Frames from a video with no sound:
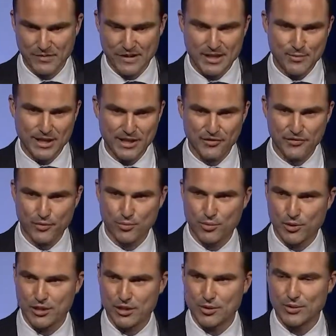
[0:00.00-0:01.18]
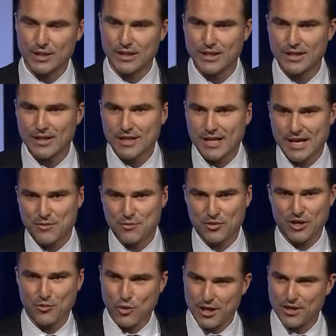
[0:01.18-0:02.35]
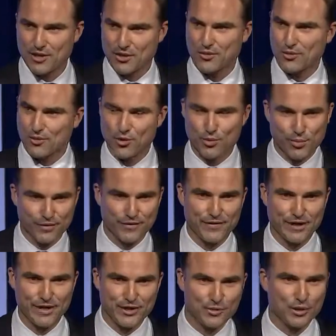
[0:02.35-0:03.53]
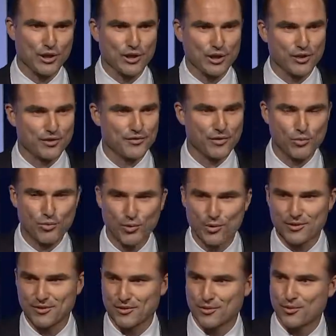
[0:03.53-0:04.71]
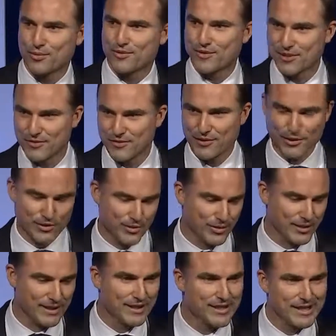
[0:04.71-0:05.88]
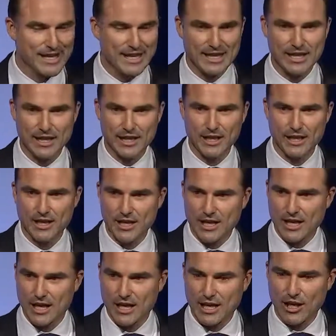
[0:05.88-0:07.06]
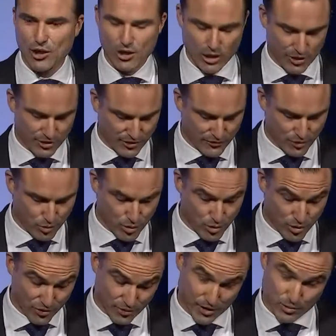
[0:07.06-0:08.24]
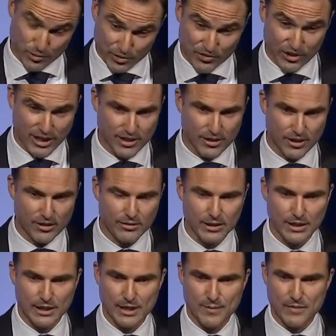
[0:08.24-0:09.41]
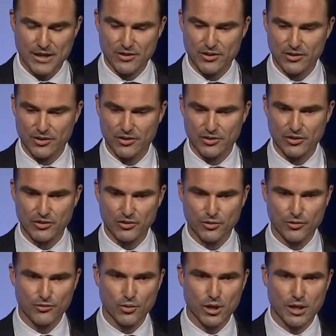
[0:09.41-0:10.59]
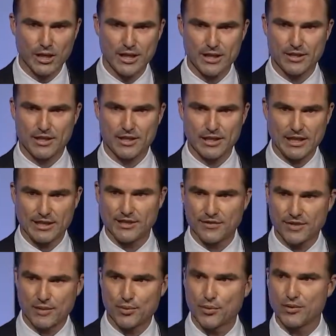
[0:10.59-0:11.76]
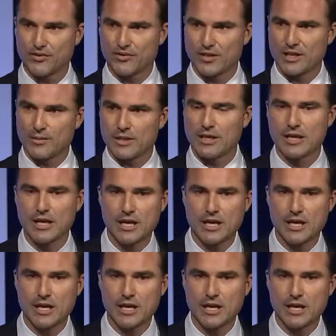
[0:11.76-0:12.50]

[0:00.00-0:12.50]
made us feel pretty good. And running it through corporate affairs, we got lots of awards, and corporate affairs are very good at getting lots of awards. What I will say though, and this is sort of why the collective airport family